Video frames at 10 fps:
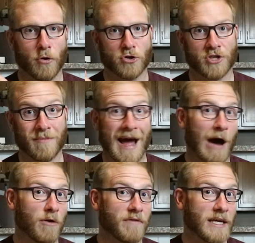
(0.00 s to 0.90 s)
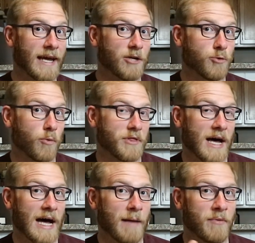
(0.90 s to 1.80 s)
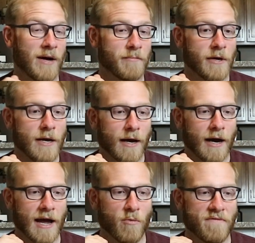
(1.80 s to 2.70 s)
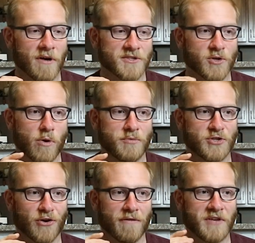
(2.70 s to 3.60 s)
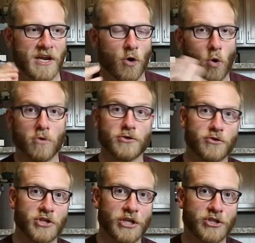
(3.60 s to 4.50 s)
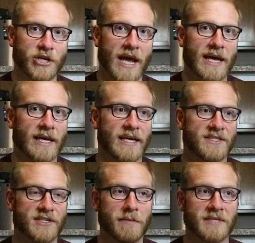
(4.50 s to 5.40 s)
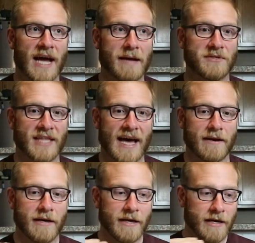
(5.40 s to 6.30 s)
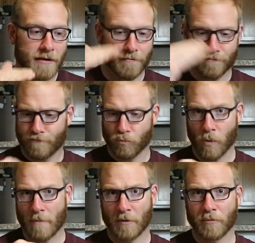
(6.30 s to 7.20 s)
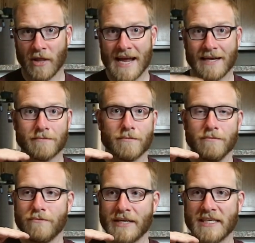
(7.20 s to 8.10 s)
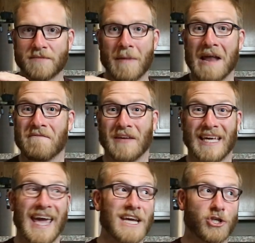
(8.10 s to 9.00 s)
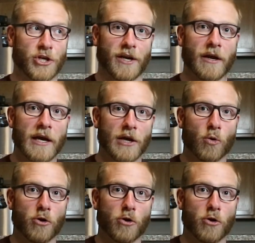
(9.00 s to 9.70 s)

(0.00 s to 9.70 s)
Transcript: push them out of engagement with the hop-up. And we've also observed in older G&G AKs, sometimes that rubber plate needs modification in